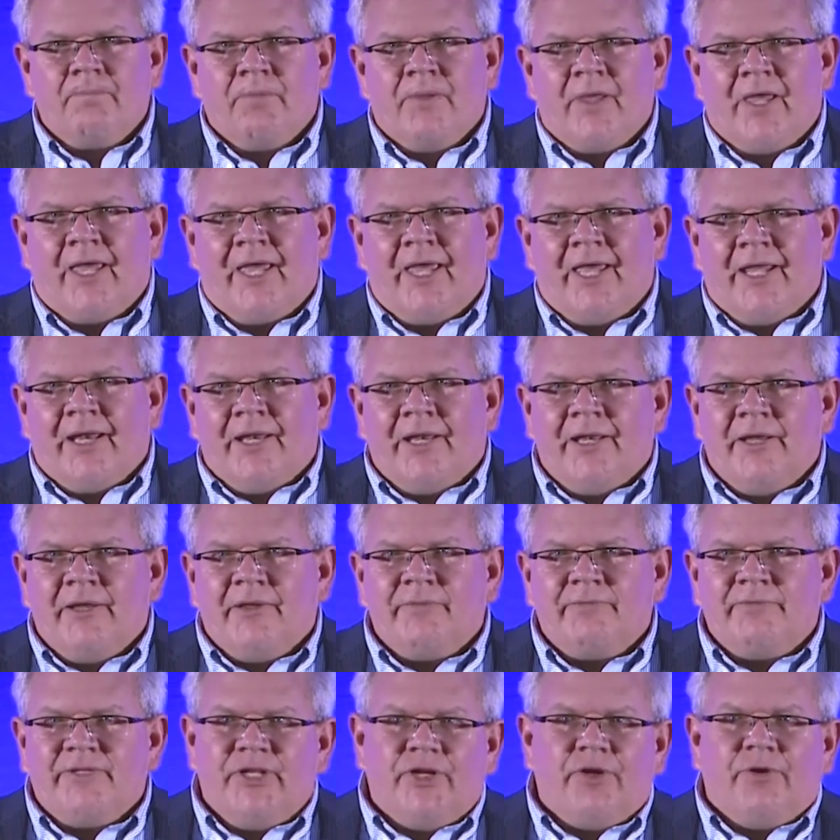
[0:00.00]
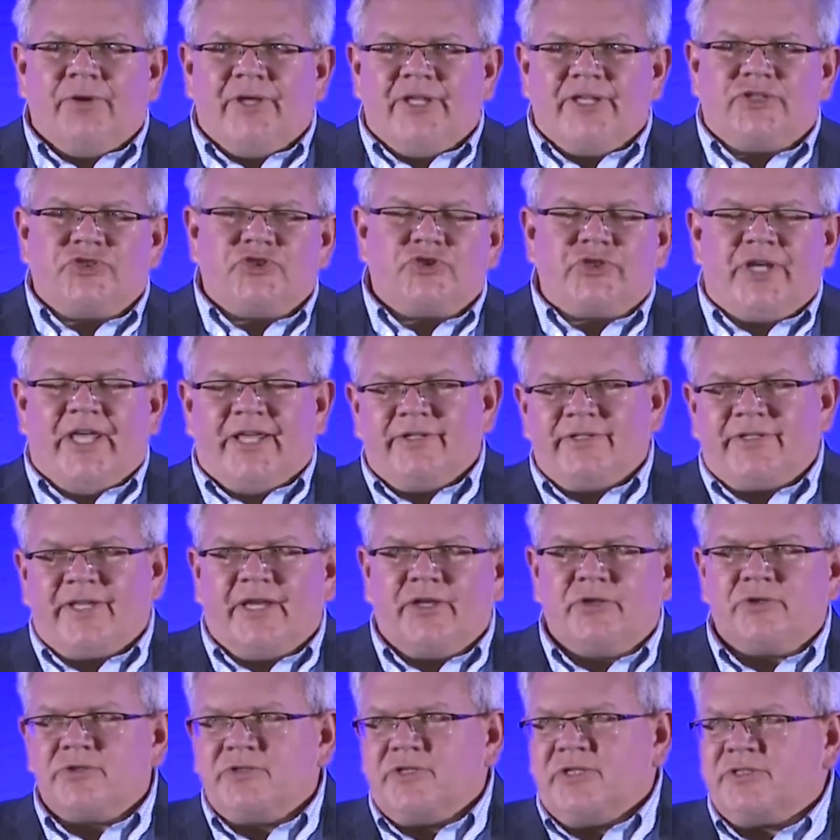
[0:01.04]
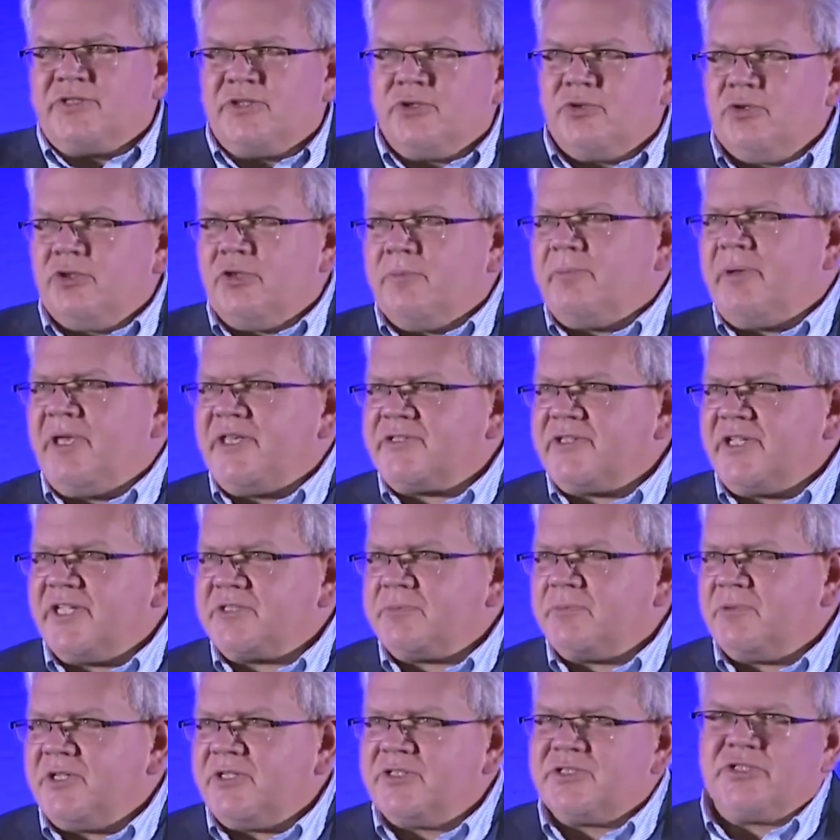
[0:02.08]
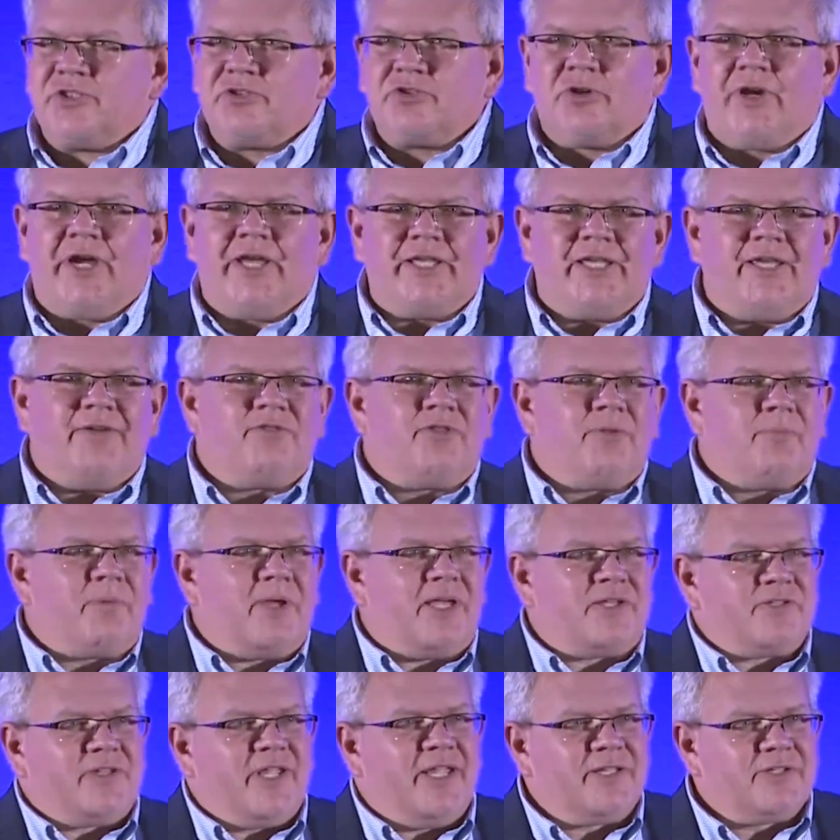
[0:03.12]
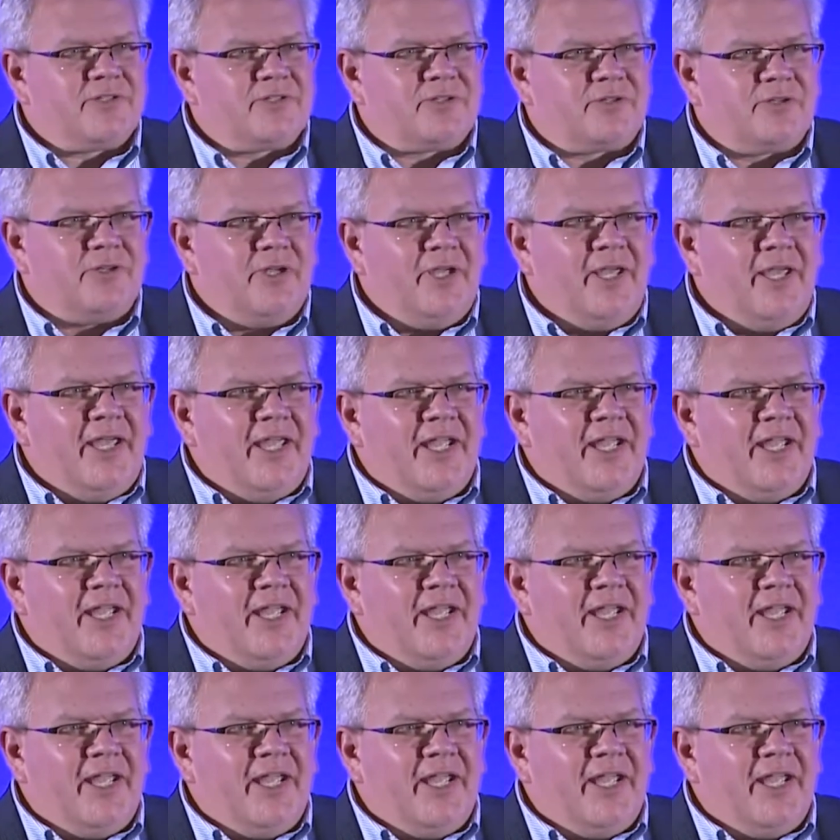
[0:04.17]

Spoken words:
and it tailors it to who the best expert is to try and give the best answer.